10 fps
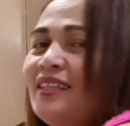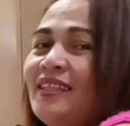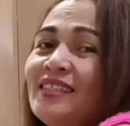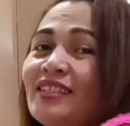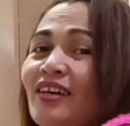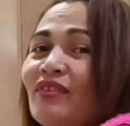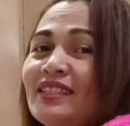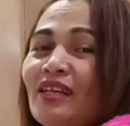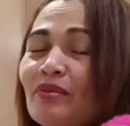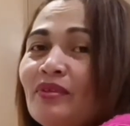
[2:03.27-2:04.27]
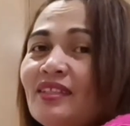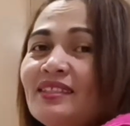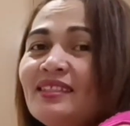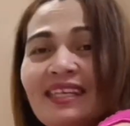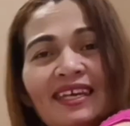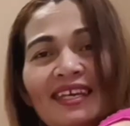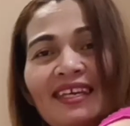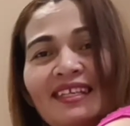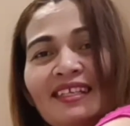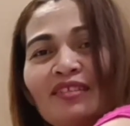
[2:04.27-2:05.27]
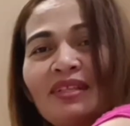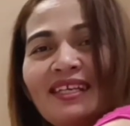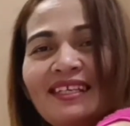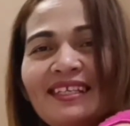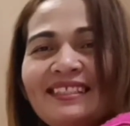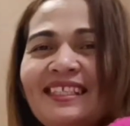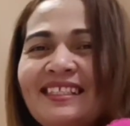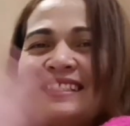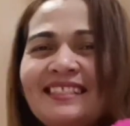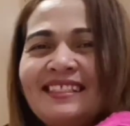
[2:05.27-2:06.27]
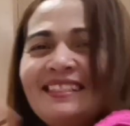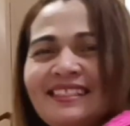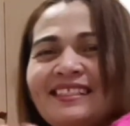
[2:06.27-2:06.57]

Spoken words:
Sis Beek, Sir Michael, Bad Panda, God